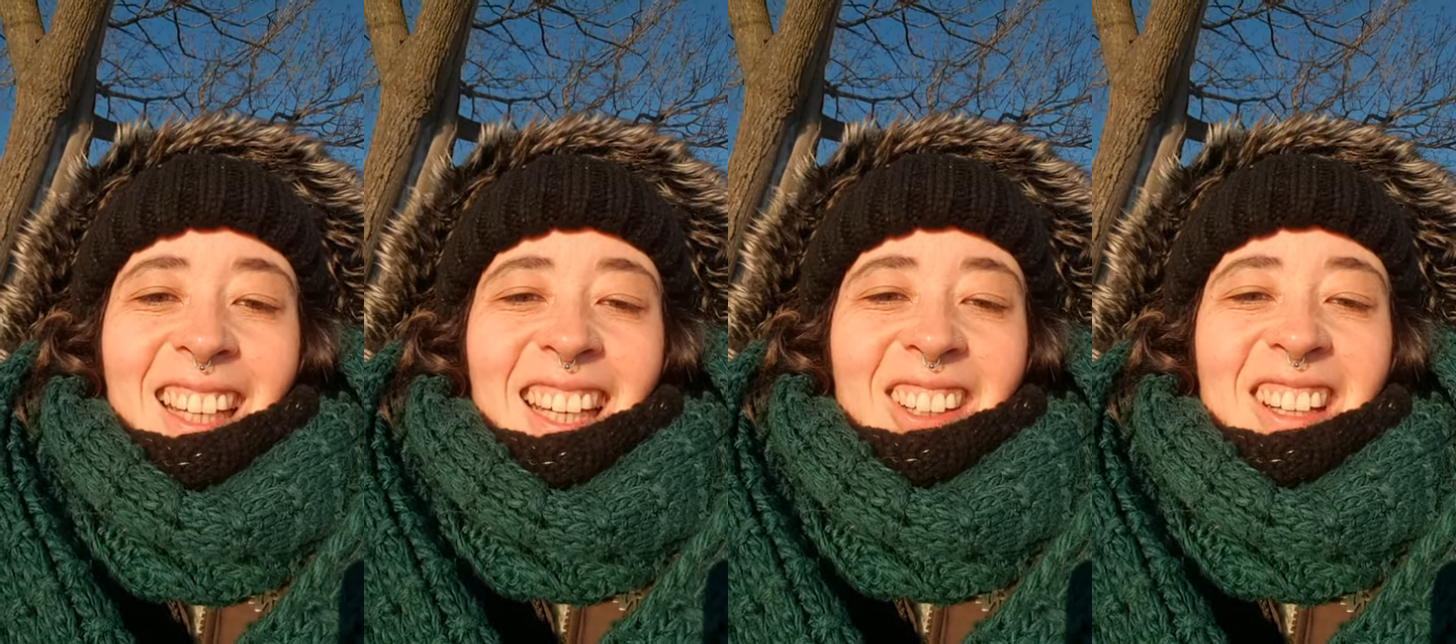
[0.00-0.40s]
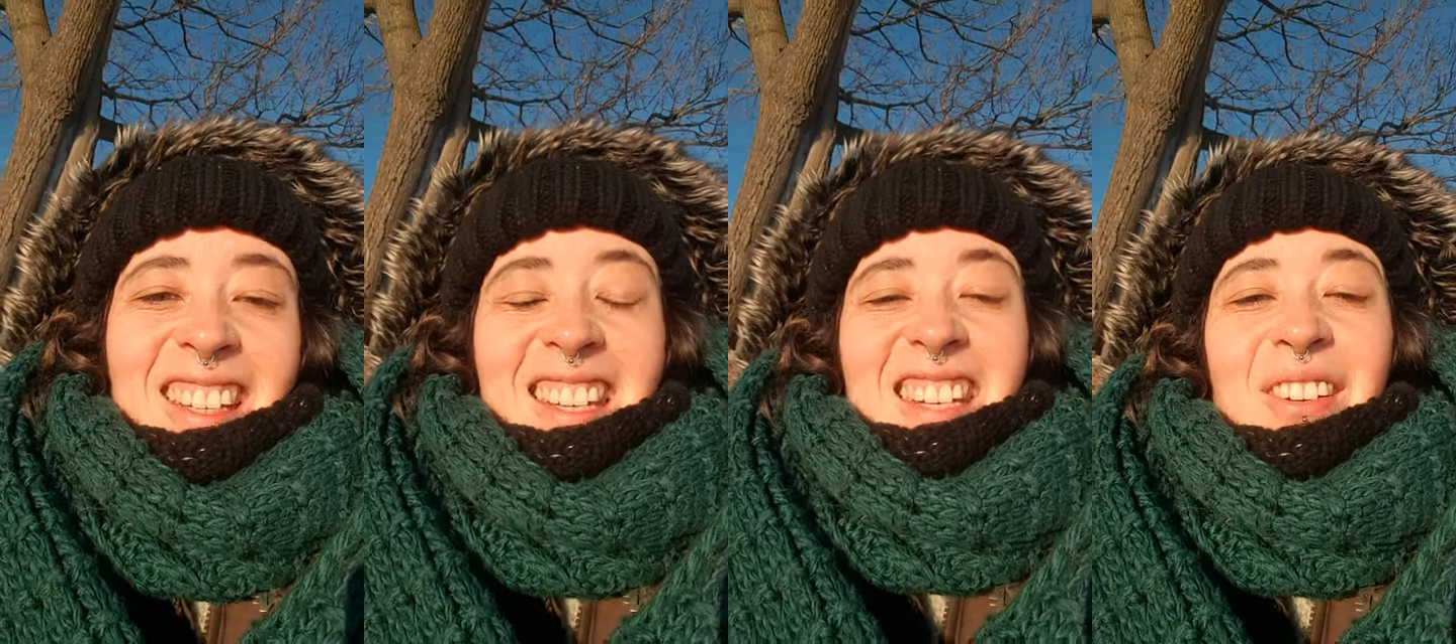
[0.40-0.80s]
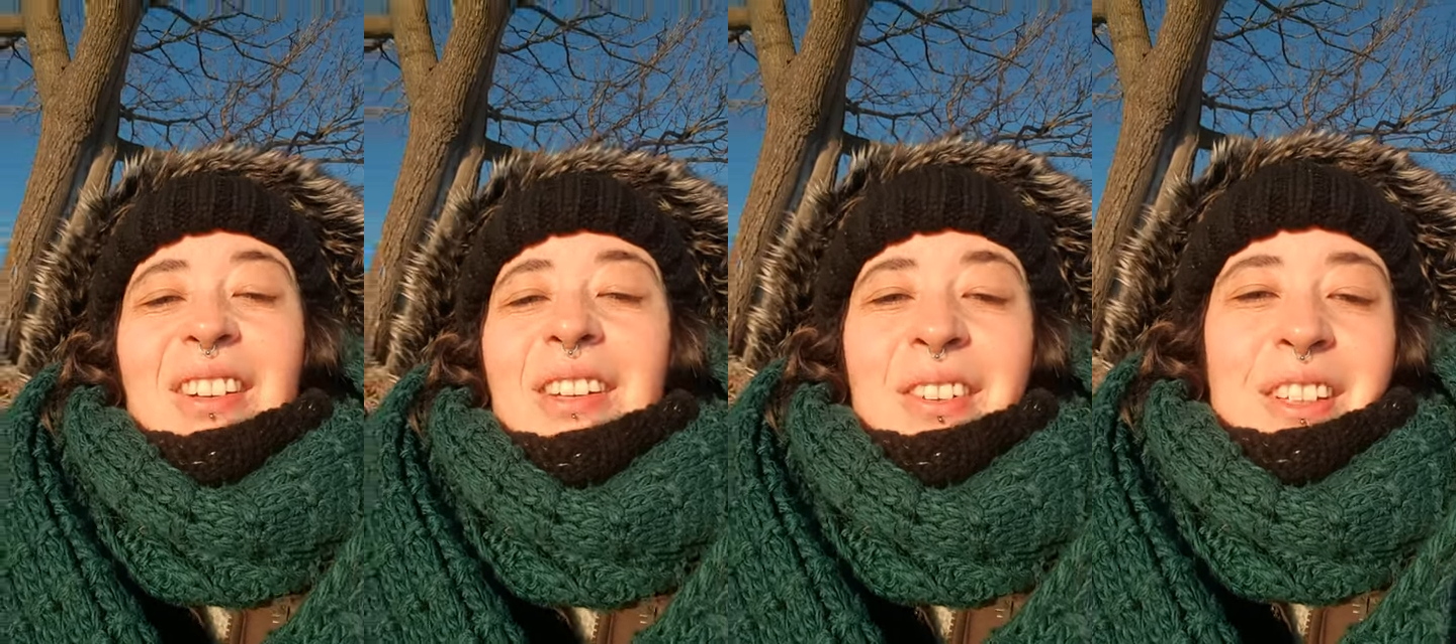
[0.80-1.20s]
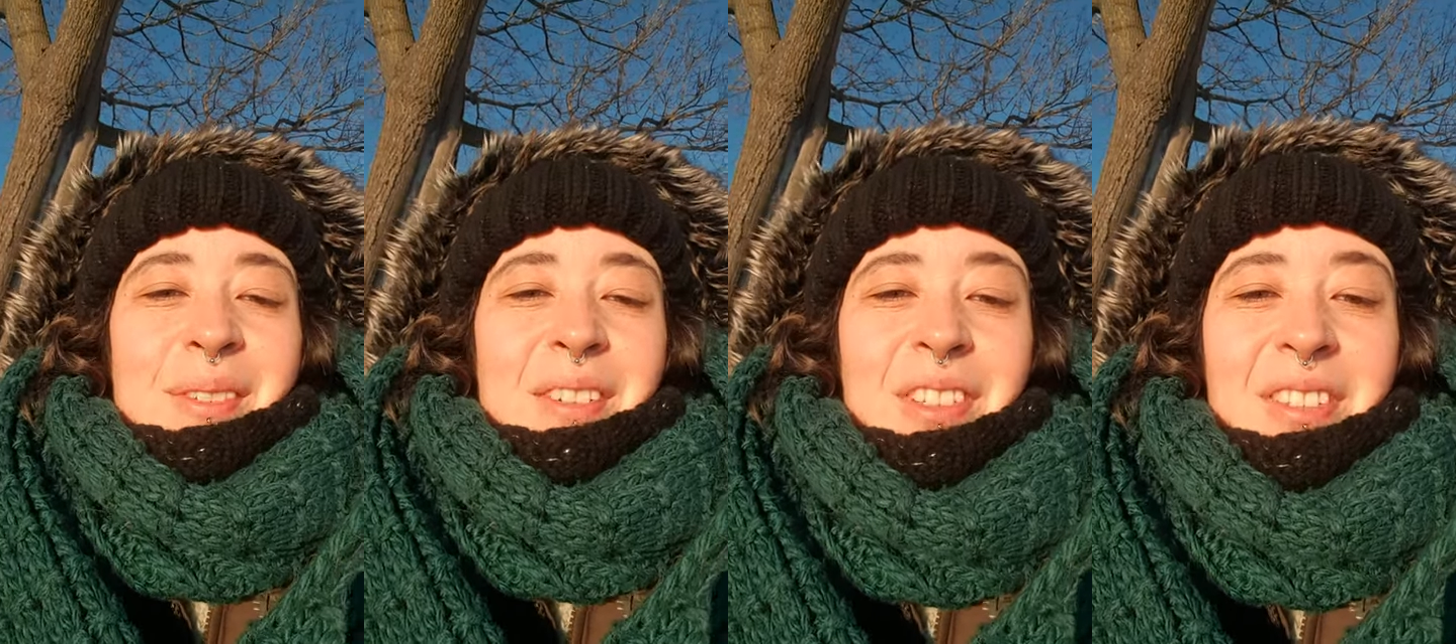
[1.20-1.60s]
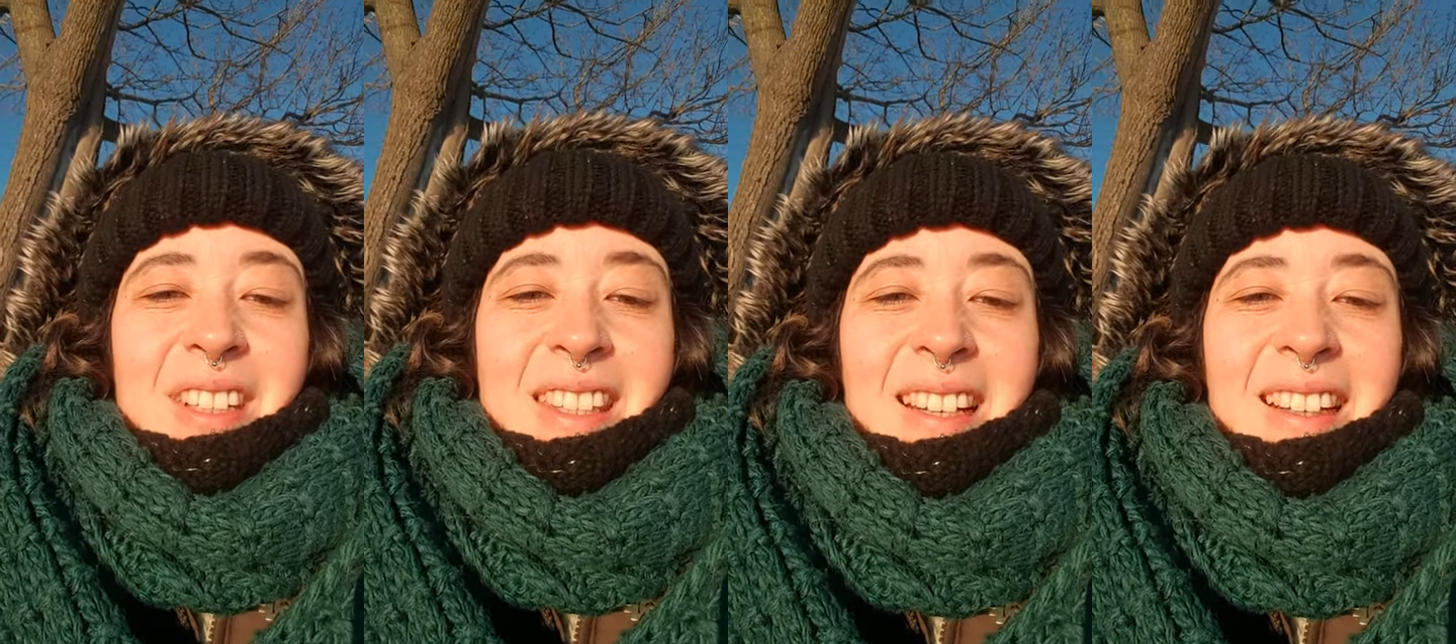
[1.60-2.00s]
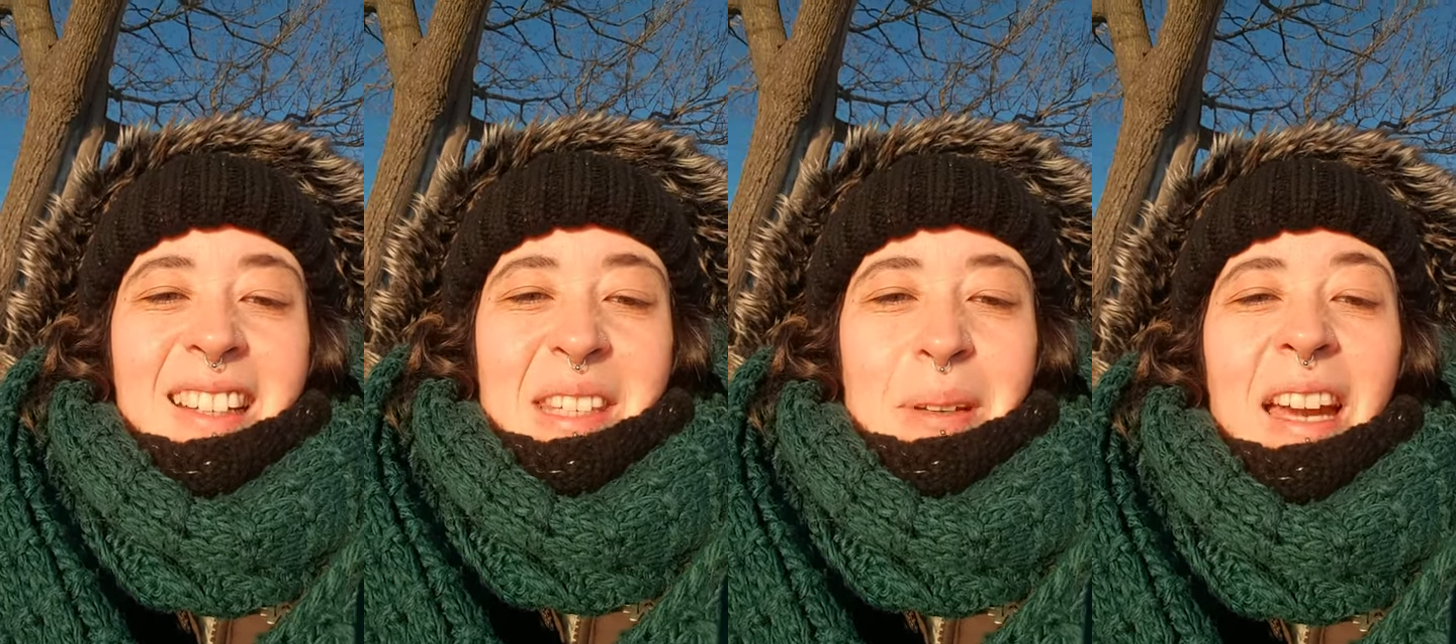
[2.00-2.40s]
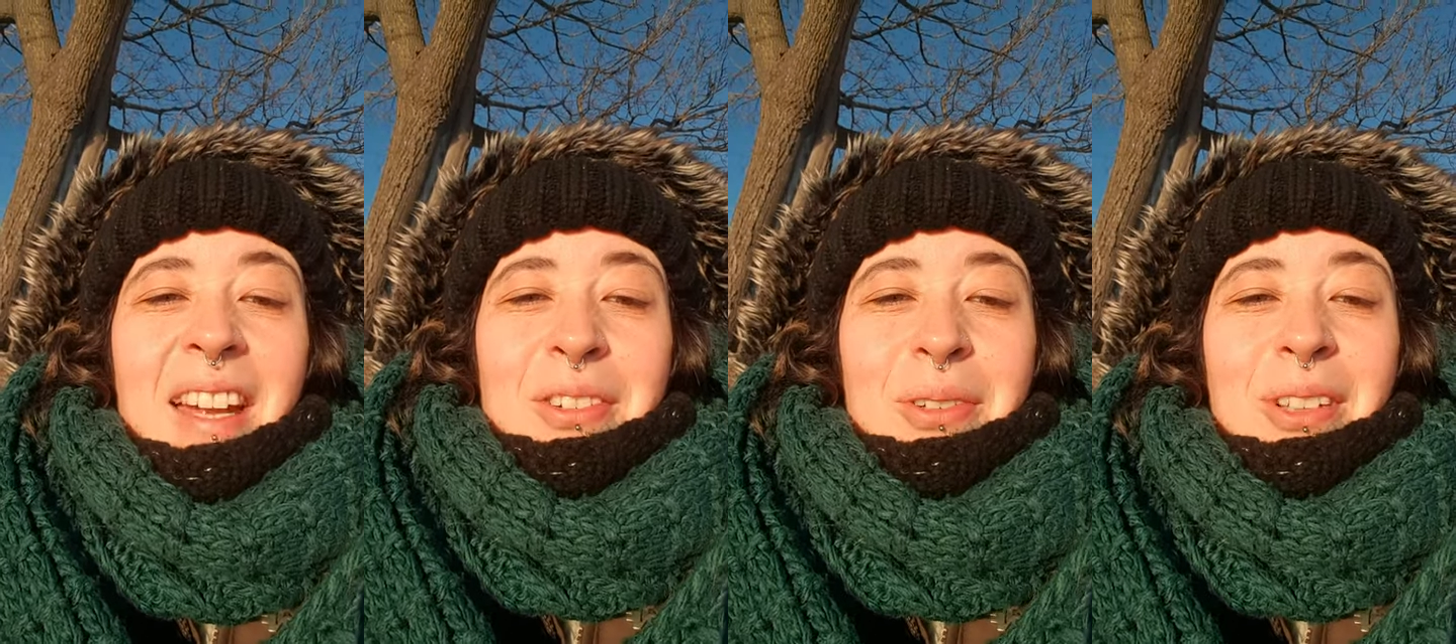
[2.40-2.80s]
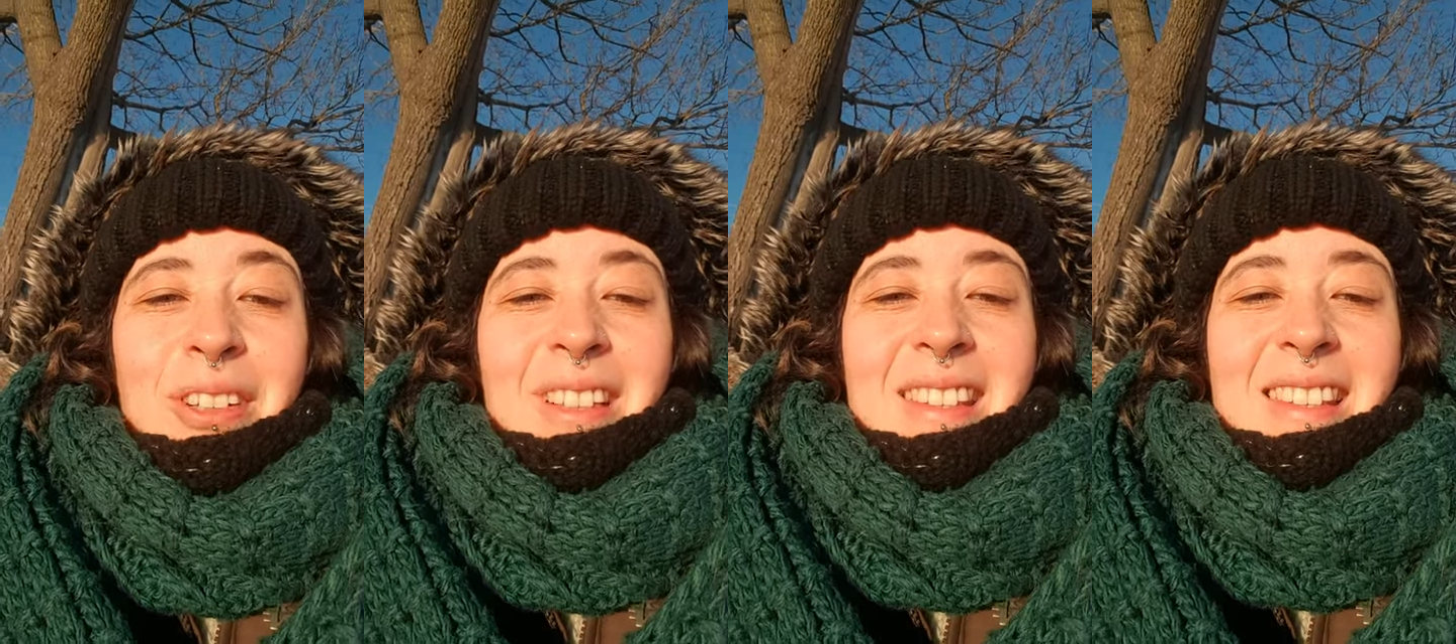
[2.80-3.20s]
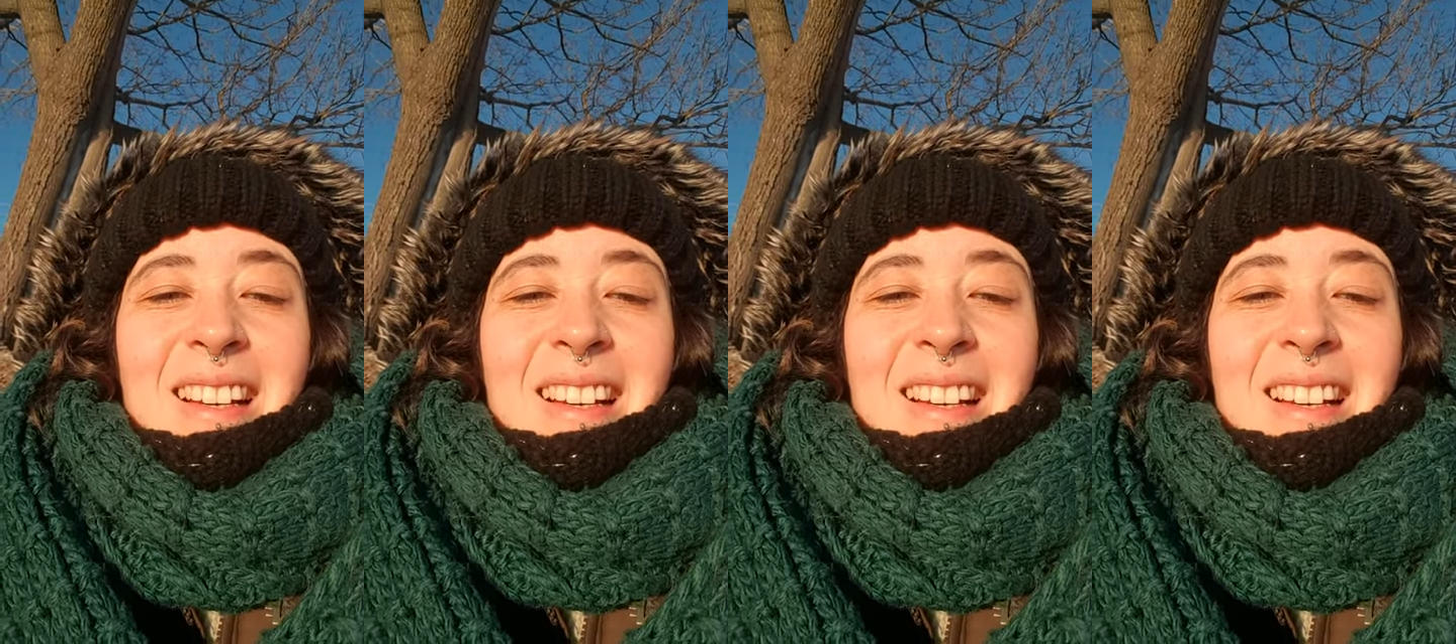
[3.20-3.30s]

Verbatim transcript: I wanted to share with you one of my favorite songs by Andrew Lawrence